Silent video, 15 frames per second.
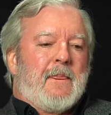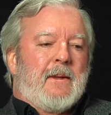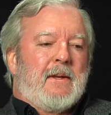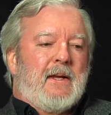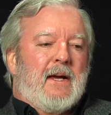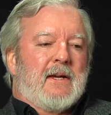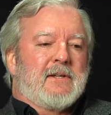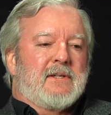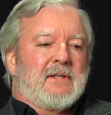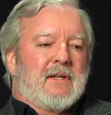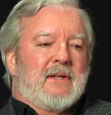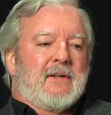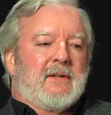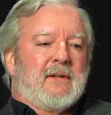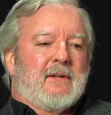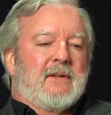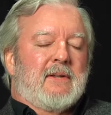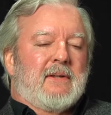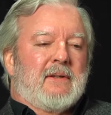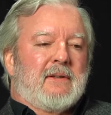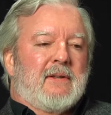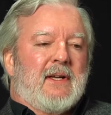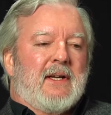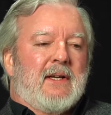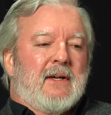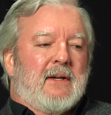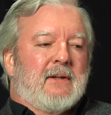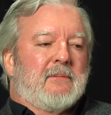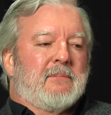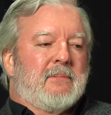Yes,
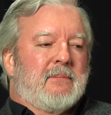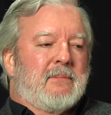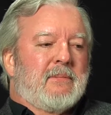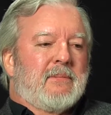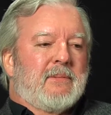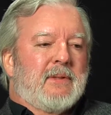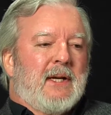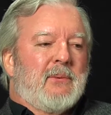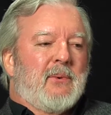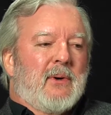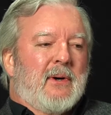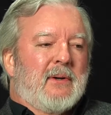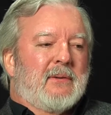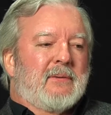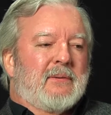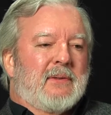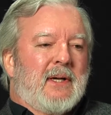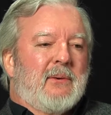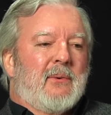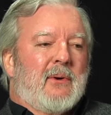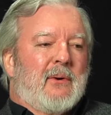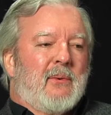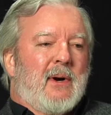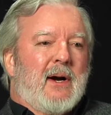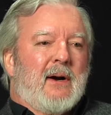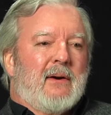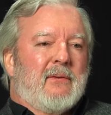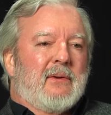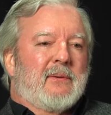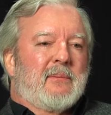they were aware
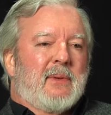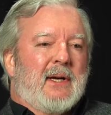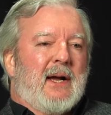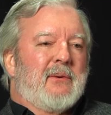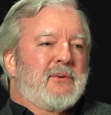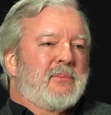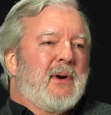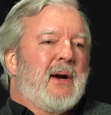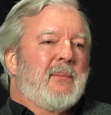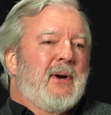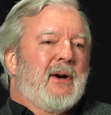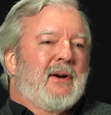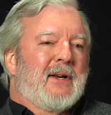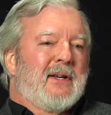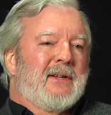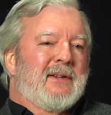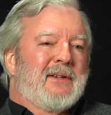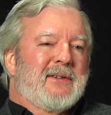of it, but I was primarily